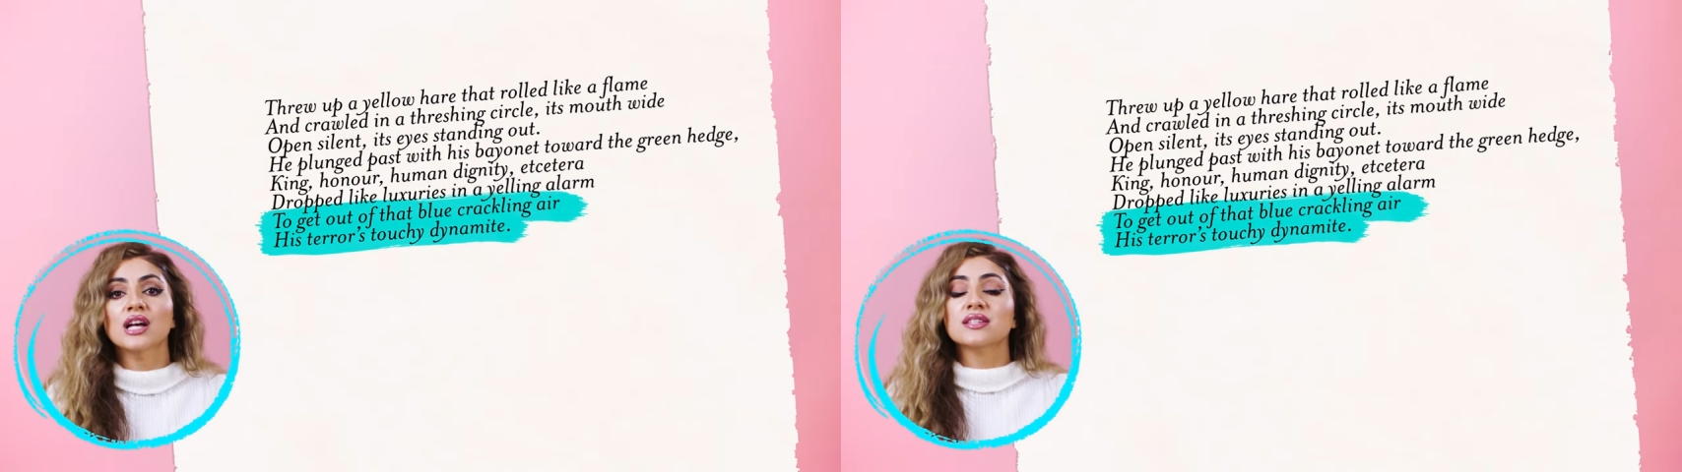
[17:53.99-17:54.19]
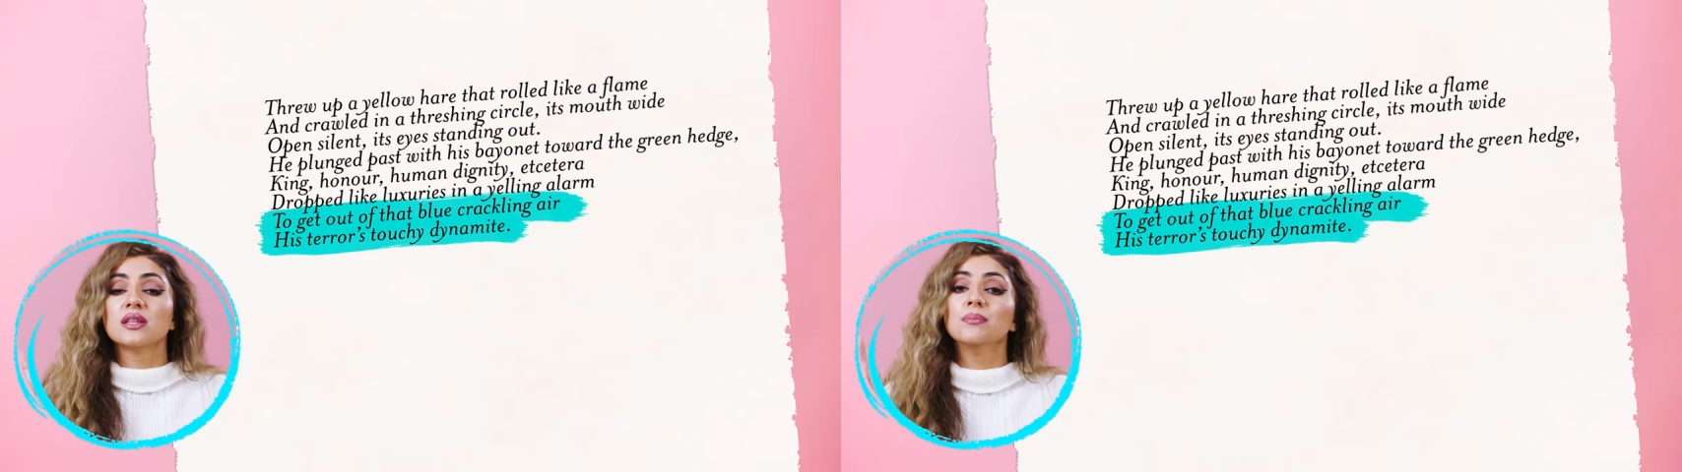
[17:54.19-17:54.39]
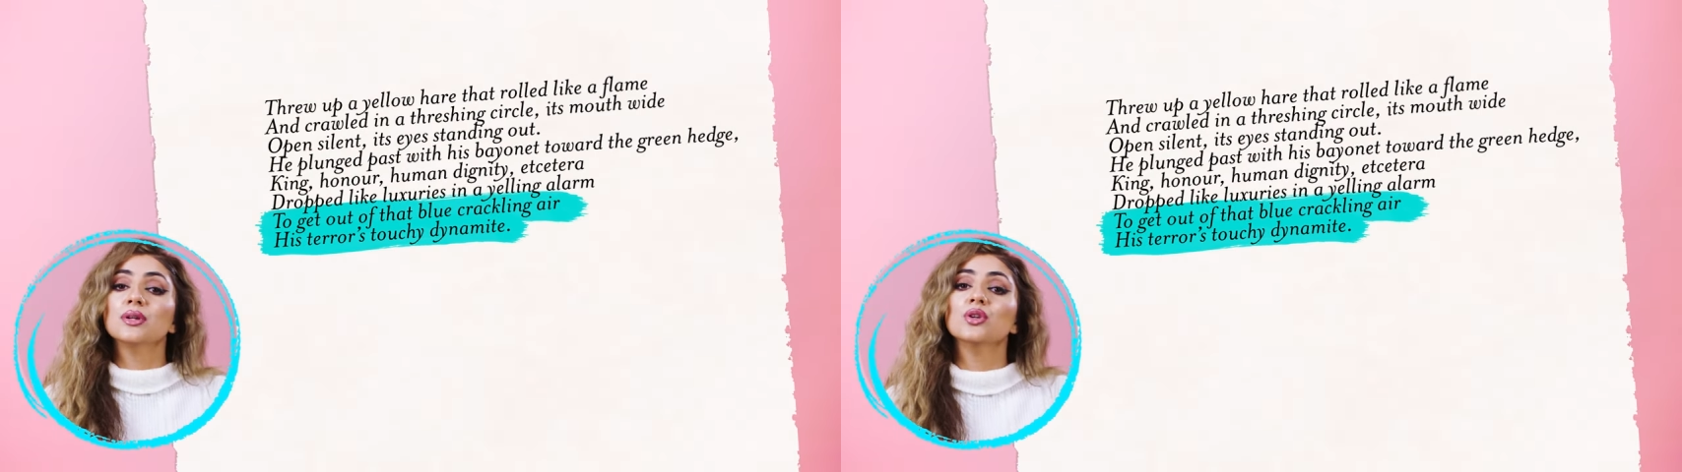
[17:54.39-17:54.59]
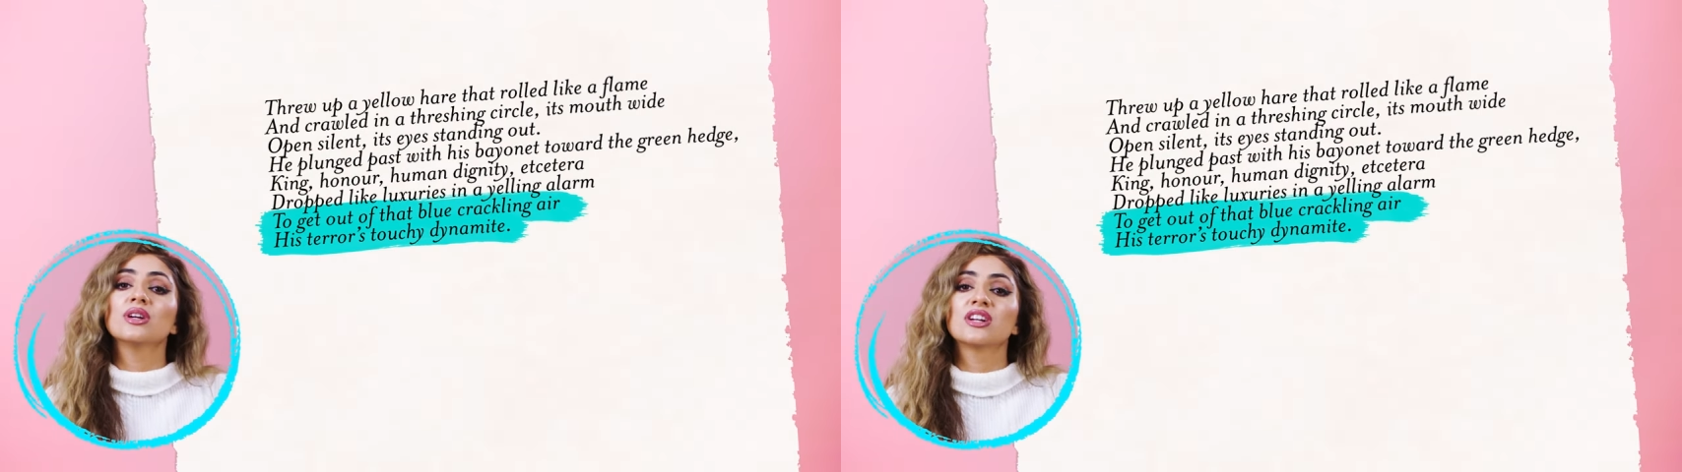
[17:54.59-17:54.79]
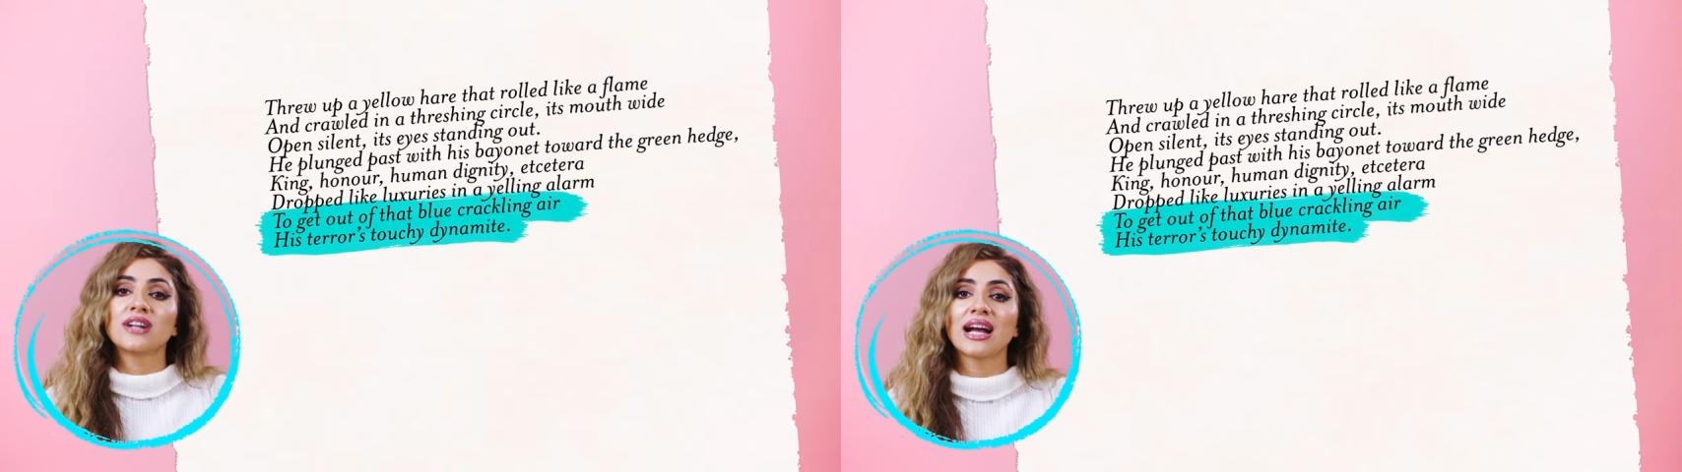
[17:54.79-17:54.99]
So the blue
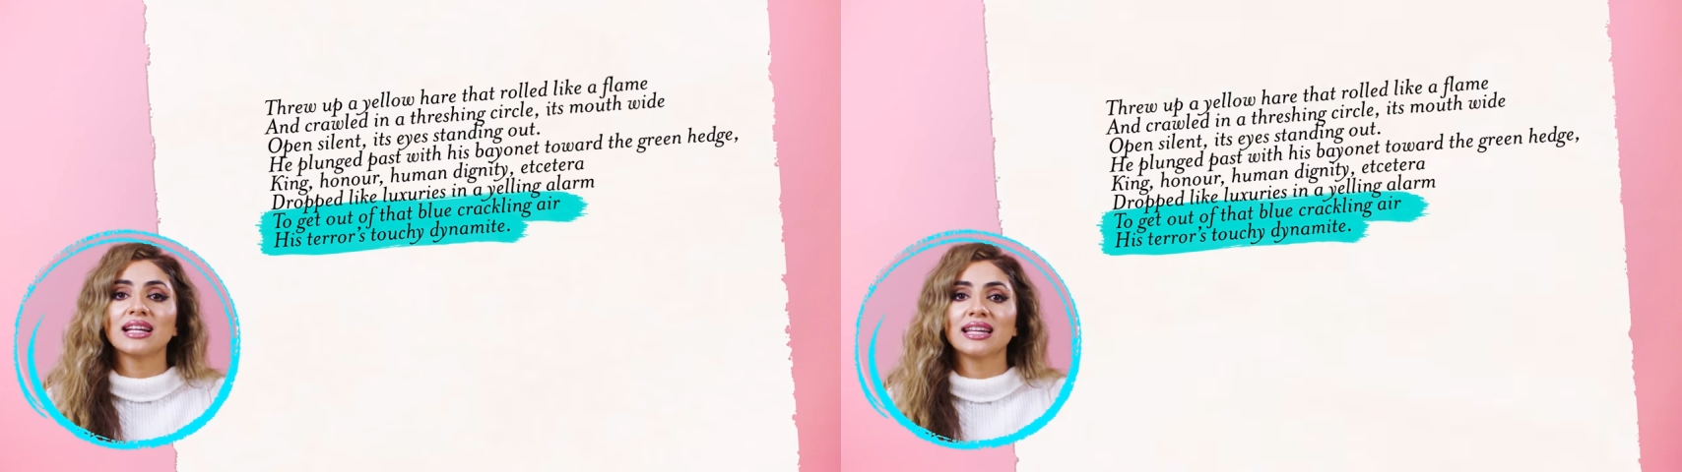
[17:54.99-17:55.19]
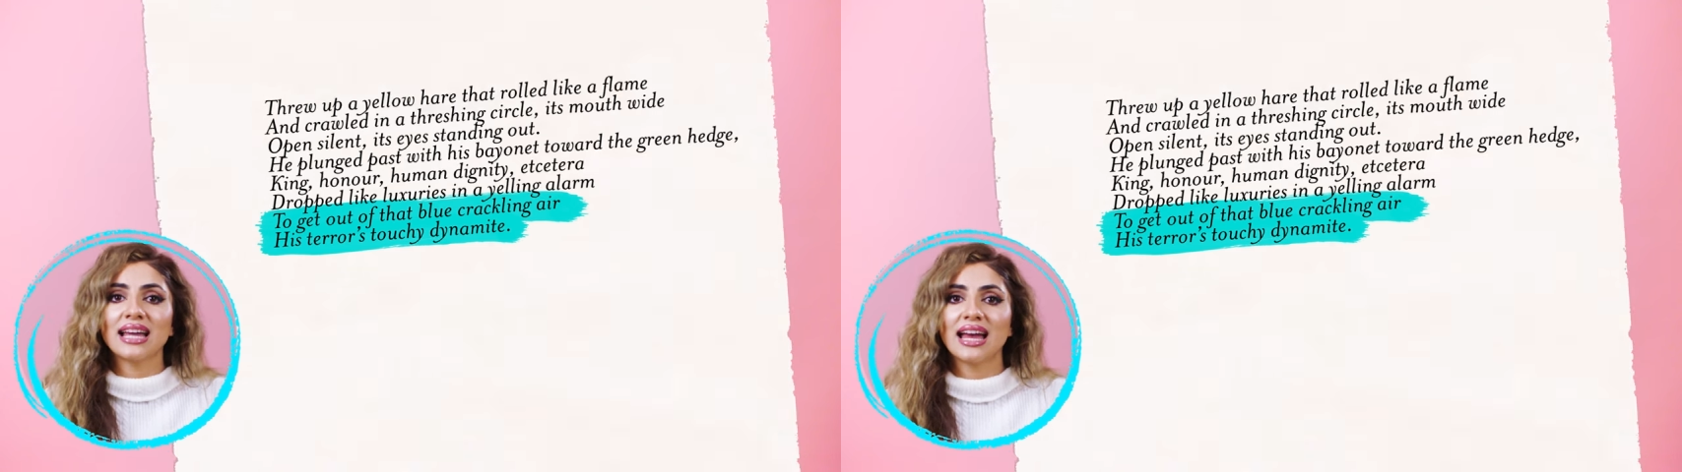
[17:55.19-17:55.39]
crackling